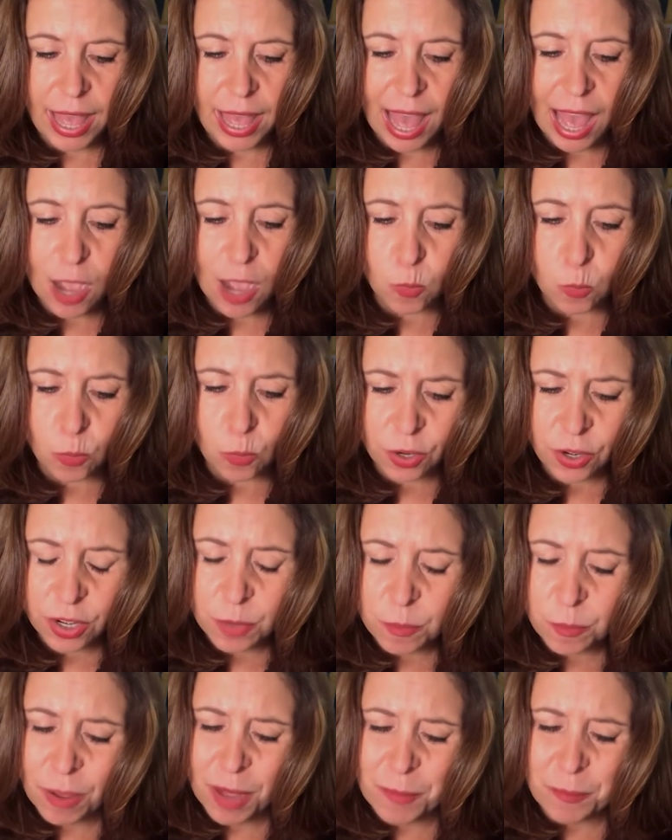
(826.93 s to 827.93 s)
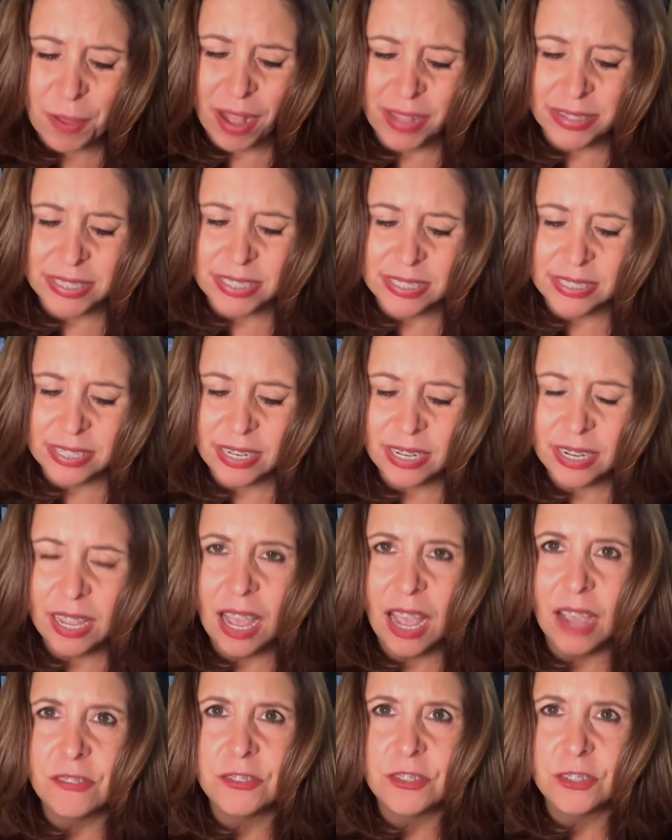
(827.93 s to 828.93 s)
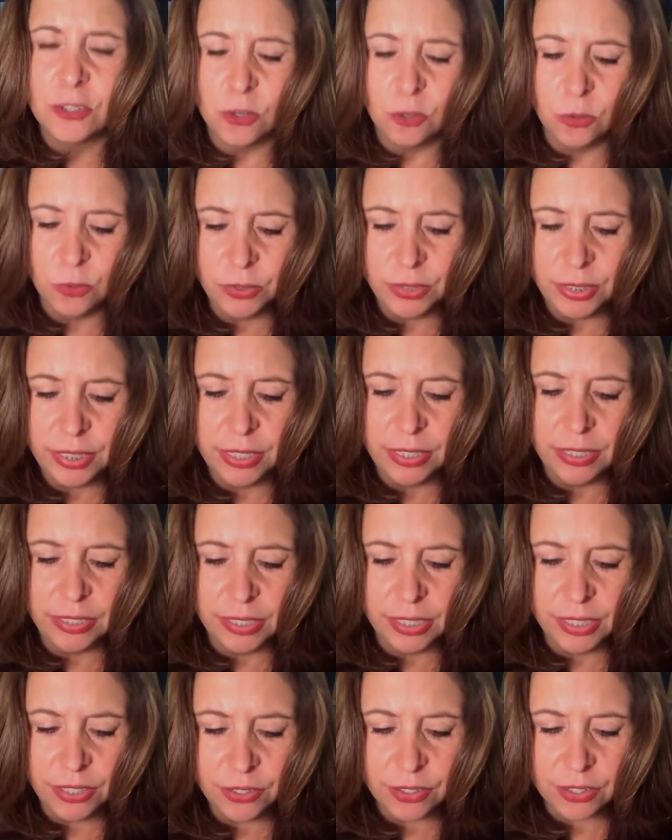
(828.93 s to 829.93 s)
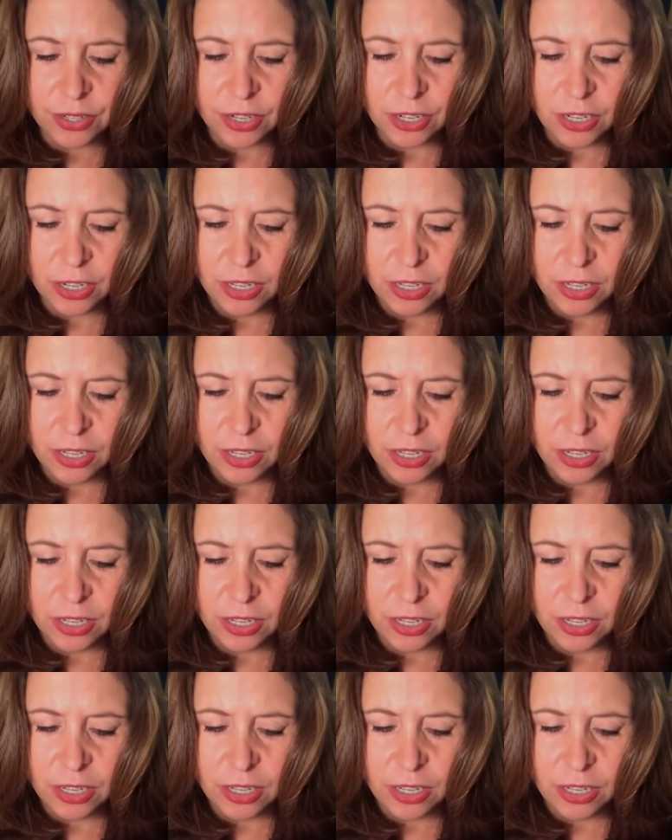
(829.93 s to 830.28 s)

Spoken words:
At work, Mom got sick after only a year.